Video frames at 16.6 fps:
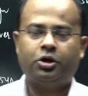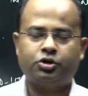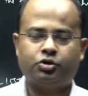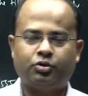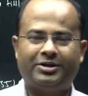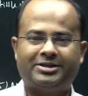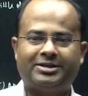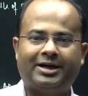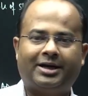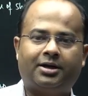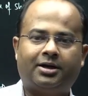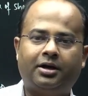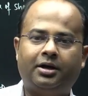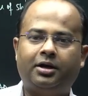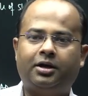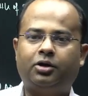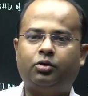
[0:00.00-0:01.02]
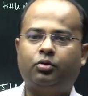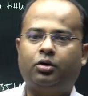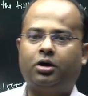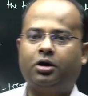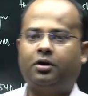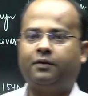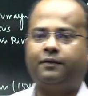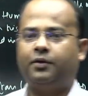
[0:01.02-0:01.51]
So is that clear to
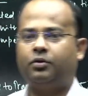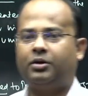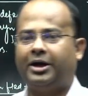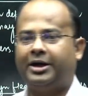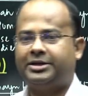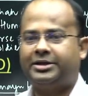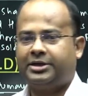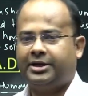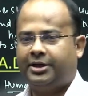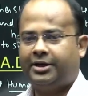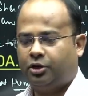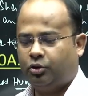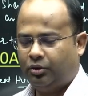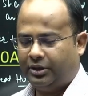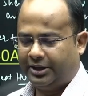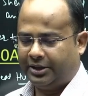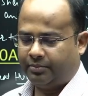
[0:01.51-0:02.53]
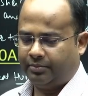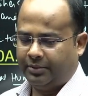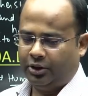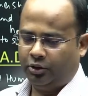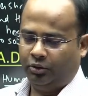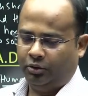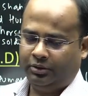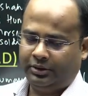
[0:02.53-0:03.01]
all of you guys? Then do let me
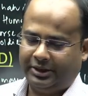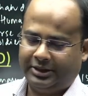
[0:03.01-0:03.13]
know.